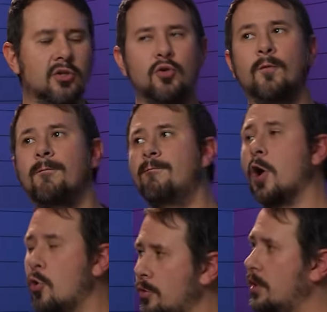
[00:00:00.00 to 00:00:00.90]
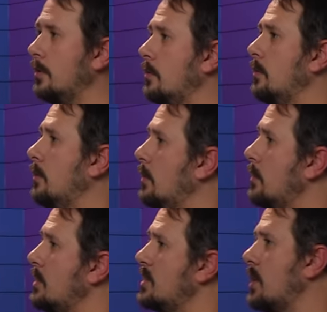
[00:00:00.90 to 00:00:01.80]
to vote
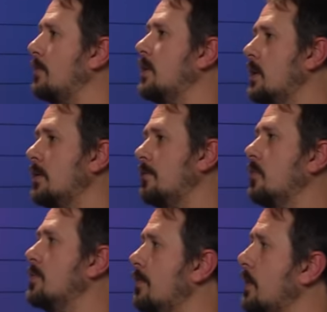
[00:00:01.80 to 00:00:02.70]
something into first